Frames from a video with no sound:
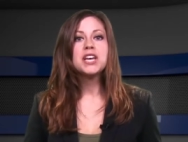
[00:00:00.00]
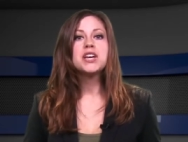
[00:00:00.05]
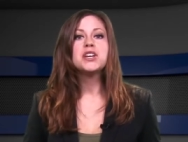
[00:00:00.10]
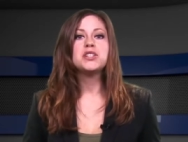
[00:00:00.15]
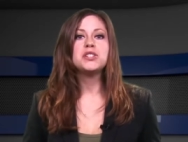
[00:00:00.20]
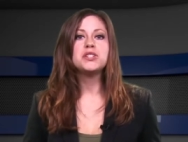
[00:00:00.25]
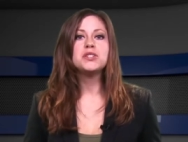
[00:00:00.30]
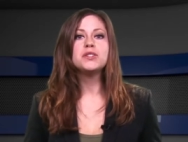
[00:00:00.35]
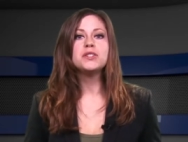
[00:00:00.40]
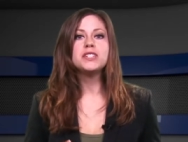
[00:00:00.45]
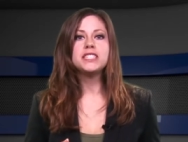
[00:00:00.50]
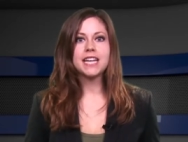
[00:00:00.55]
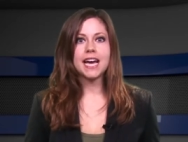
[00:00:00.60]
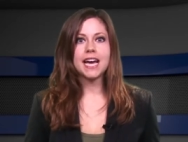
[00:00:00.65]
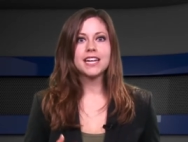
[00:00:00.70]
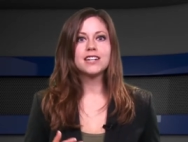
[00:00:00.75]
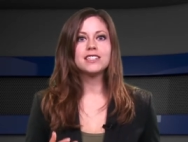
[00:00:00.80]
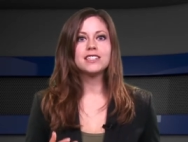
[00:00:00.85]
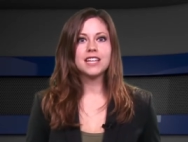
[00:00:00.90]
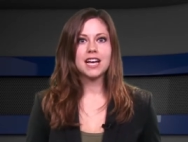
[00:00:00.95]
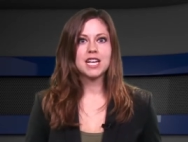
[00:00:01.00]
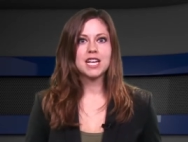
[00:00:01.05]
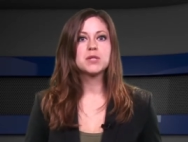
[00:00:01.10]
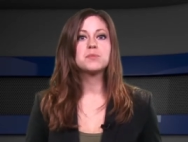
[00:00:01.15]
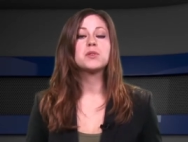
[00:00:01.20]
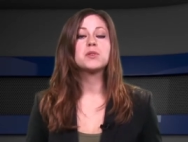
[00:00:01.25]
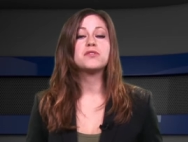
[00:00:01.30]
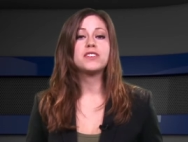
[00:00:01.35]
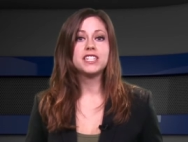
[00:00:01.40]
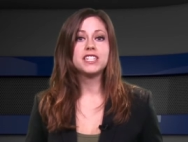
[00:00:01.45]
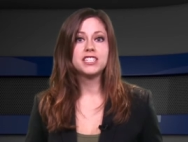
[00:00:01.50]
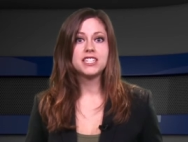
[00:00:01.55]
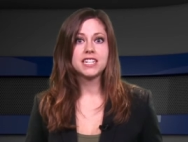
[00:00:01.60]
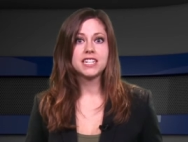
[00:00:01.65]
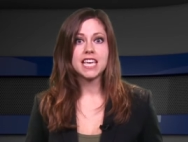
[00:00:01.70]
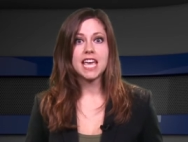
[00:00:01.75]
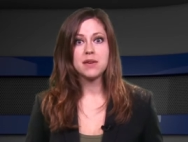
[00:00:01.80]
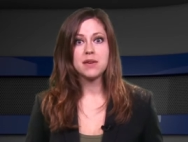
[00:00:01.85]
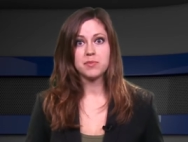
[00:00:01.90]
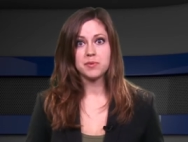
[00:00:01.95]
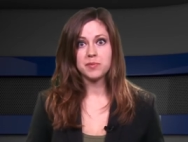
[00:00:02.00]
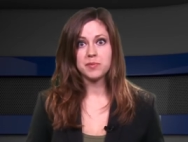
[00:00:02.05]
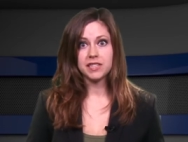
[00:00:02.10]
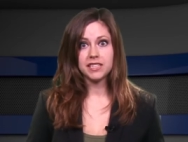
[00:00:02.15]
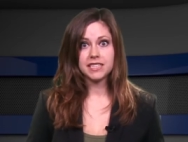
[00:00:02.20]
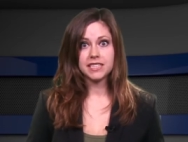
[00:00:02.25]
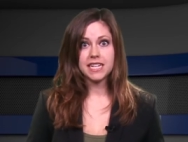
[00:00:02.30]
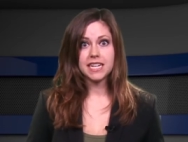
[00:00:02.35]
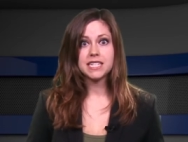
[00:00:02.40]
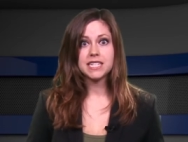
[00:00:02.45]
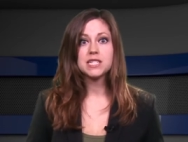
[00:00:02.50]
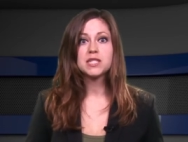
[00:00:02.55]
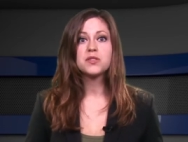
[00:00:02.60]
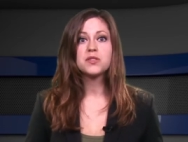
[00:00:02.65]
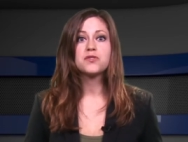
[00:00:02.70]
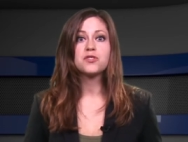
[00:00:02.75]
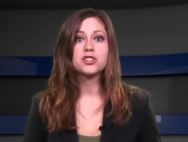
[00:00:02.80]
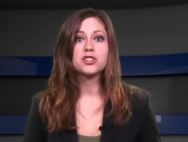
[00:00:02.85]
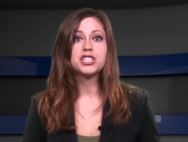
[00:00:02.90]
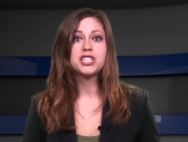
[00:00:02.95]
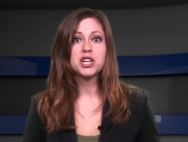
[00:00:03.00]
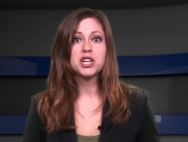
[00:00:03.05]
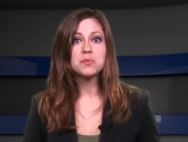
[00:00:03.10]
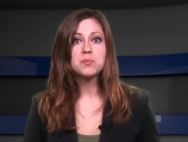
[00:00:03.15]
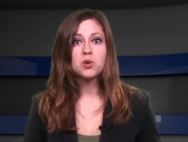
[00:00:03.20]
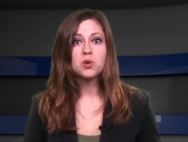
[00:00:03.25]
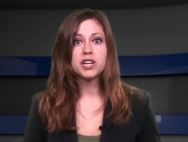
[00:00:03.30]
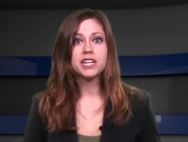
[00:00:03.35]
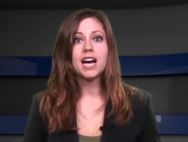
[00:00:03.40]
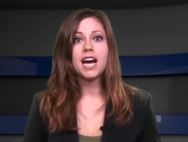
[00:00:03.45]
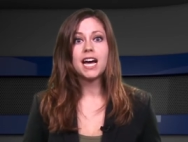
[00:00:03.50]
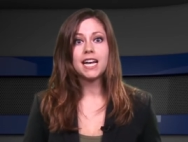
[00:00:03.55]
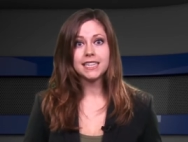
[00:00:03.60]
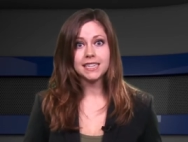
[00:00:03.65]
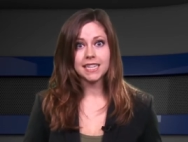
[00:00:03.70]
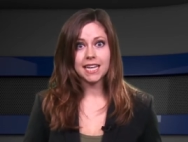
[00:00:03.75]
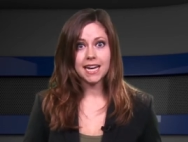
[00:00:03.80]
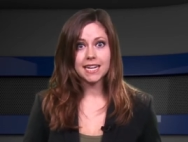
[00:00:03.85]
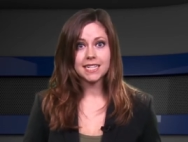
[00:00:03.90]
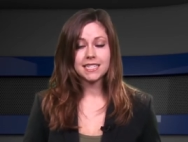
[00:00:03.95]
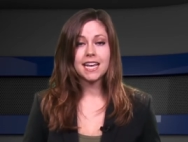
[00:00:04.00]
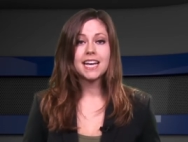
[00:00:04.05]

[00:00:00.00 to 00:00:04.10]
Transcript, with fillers: new data loss prevention capabilities for SharePoint Online,